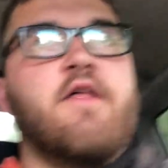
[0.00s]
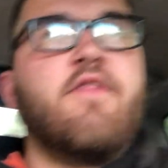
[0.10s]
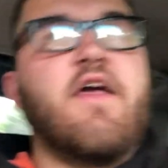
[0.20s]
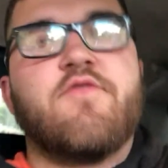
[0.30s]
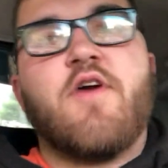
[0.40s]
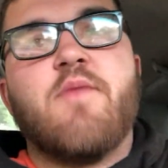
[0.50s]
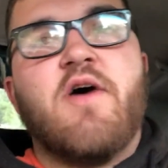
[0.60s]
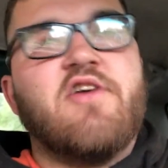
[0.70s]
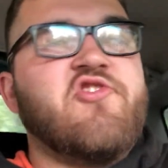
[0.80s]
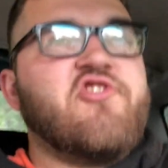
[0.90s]
thanks very
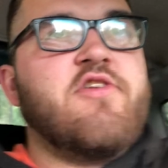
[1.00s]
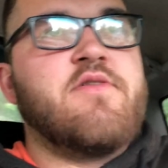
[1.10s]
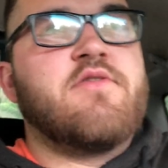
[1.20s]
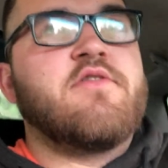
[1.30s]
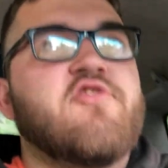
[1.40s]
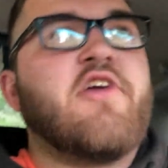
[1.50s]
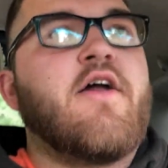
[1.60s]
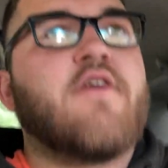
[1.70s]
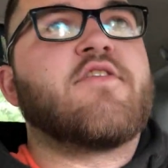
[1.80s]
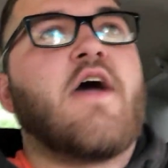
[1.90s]
much.
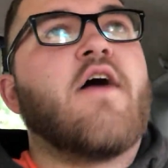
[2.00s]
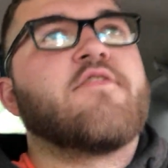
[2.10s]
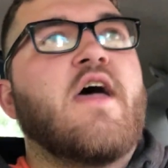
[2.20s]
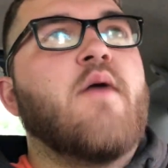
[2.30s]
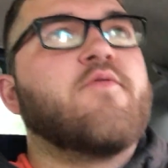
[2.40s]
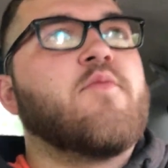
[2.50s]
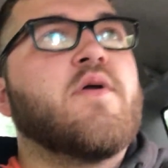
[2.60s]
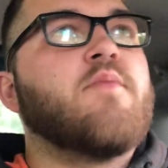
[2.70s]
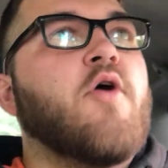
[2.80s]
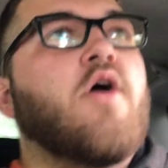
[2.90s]
Shout out to Kyle Talbot for
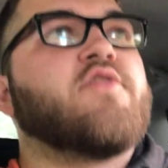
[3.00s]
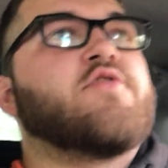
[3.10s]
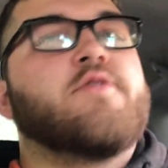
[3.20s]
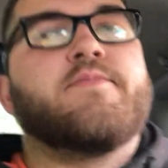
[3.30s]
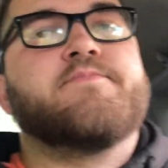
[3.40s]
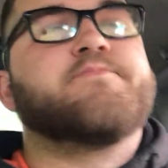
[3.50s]
being a boss.